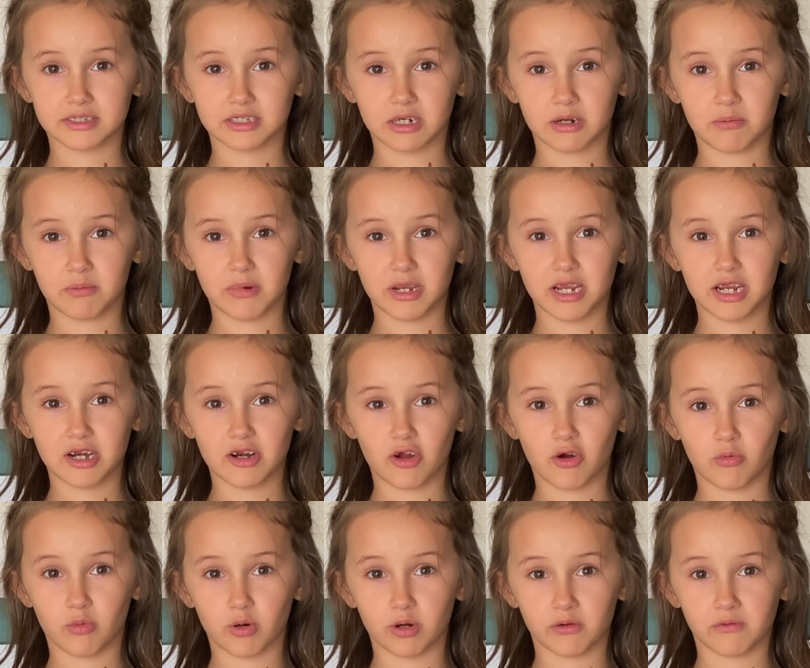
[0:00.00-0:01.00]
there'd be no
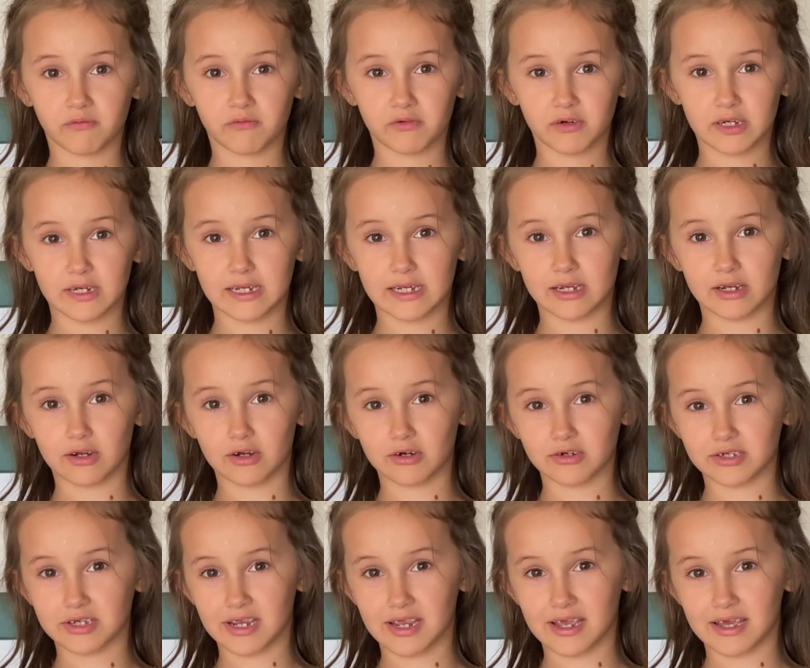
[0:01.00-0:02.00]
work for
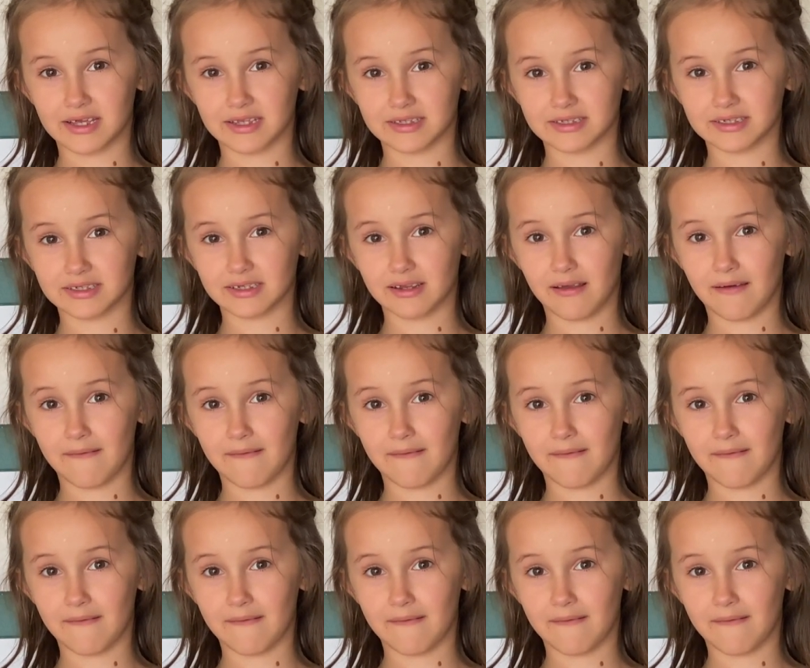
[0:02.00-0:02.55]
tinkers' hands.